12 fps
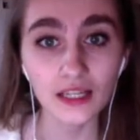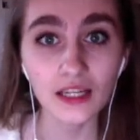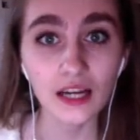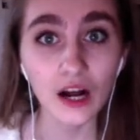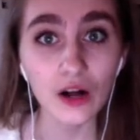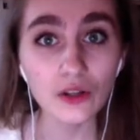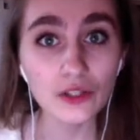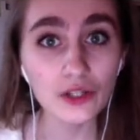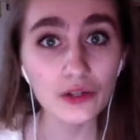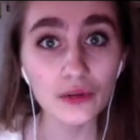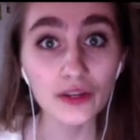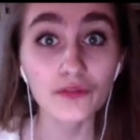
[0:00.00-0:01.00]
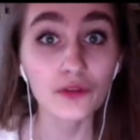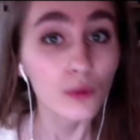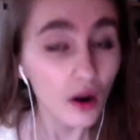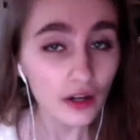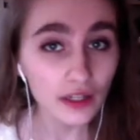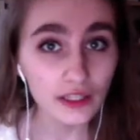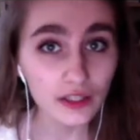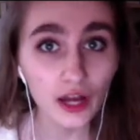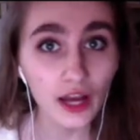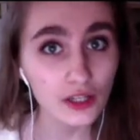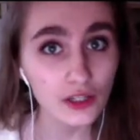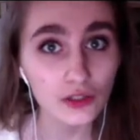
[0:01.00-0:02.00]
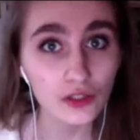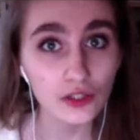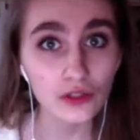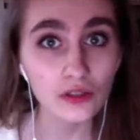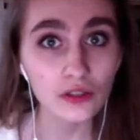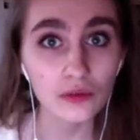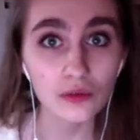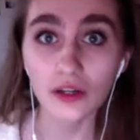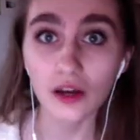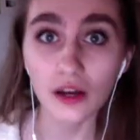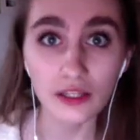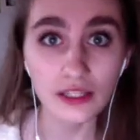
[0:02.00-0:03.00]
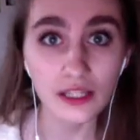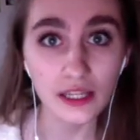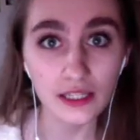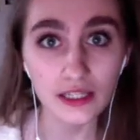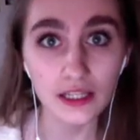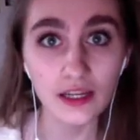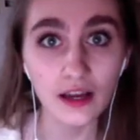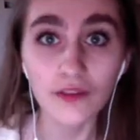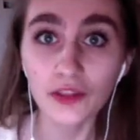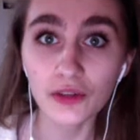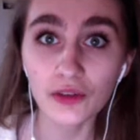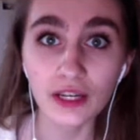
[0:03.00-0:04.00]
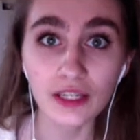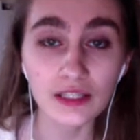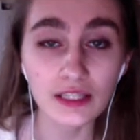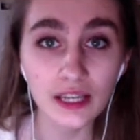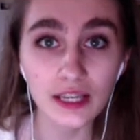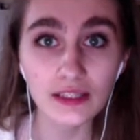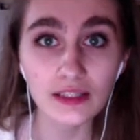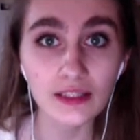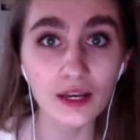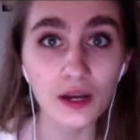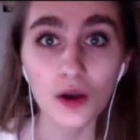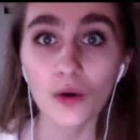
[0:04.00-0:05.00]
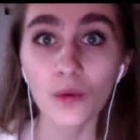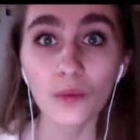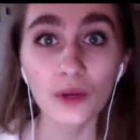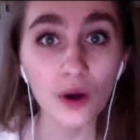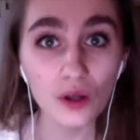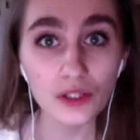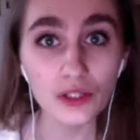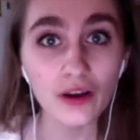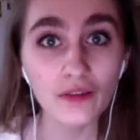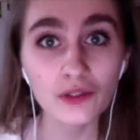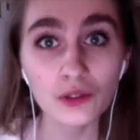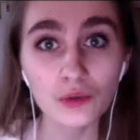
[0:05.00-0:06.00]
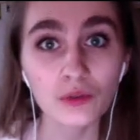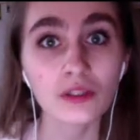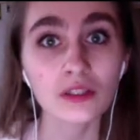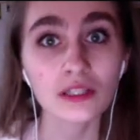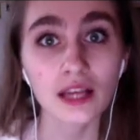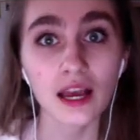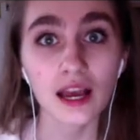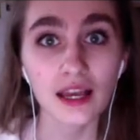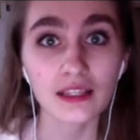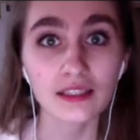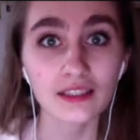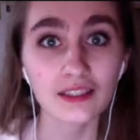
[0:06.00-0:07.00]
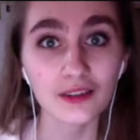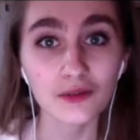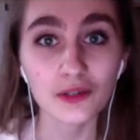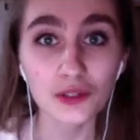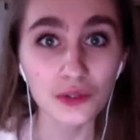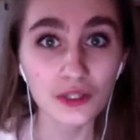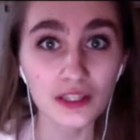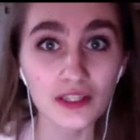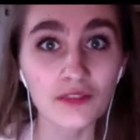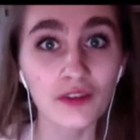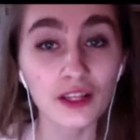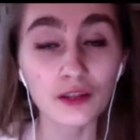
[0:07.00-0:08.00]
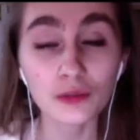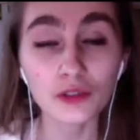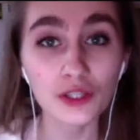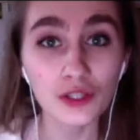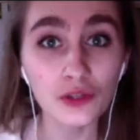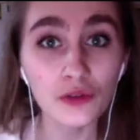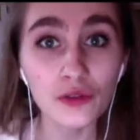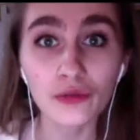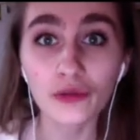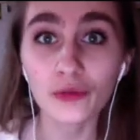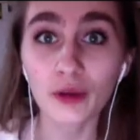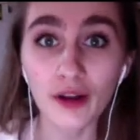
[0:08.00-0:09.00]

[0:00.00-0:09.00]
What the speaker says: Also, if you are an international student or not a citizen of the United States, we also have tools and resources available to you through Brown